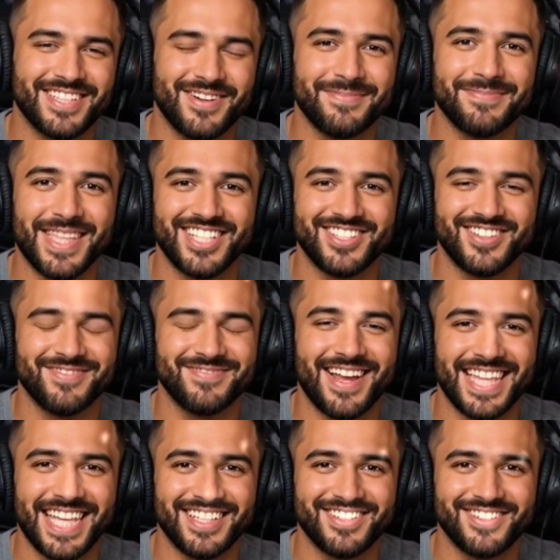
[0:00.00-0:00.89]
or major
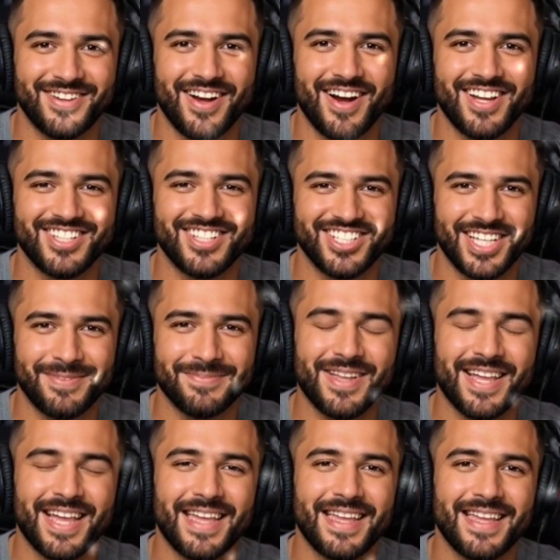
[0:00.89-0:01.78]
financial hardship,
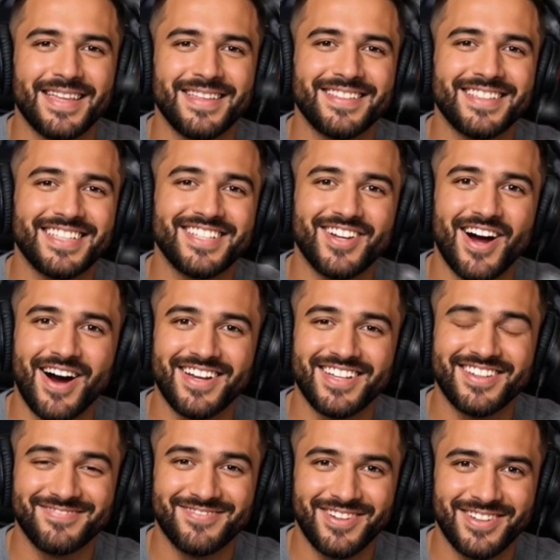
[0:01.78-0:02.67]
this card
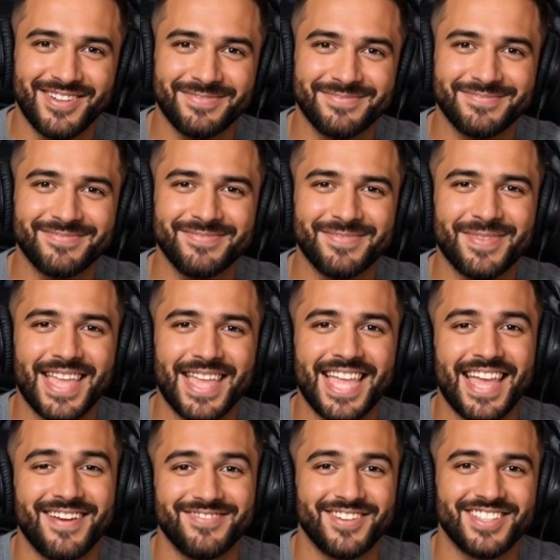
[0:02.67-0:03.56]
is for you.
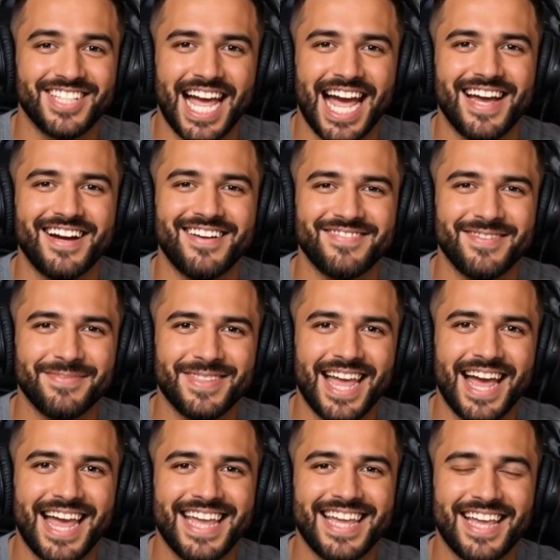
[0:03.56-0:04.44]
If you're tired of applying